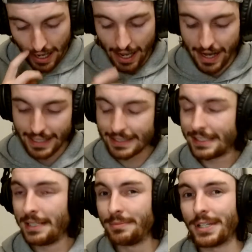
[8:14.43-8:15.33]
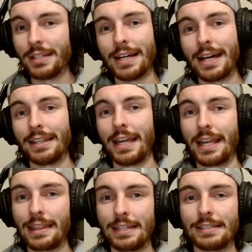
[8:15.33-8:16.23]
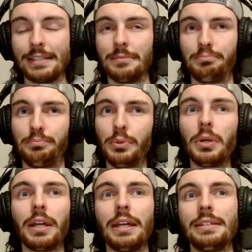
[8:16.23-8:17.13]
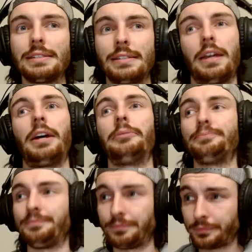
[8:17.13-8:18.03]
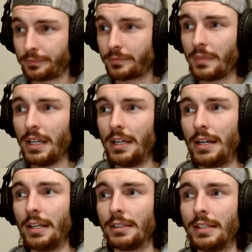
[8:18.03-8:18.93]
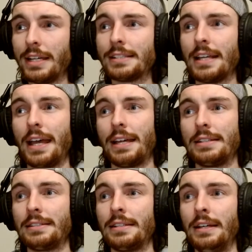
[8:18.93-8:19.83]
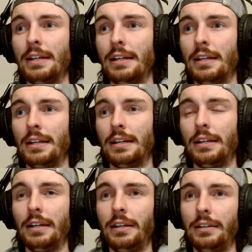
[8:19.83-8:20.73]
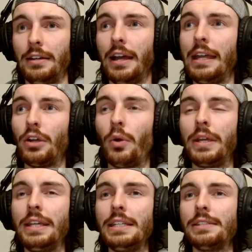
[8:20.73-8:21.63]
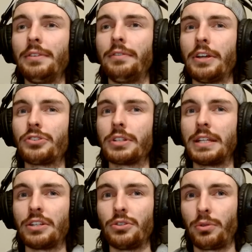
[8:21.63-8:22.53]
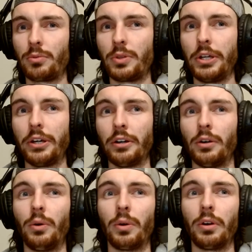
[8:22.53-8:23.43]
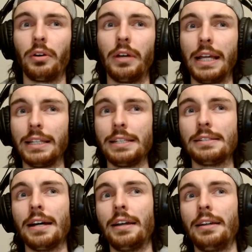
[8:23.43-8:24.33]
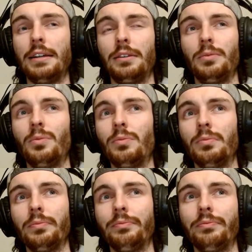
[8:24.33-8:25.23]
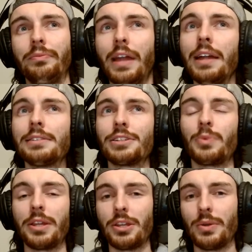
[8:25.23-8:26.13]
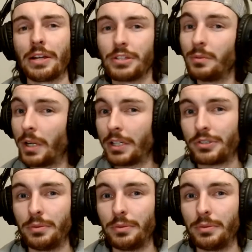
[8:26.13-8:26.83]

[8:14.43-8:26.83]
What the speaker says: it seems a lot like this book is set up less as a cohesive adventure to get you through the year, or at least not in such a way that it wants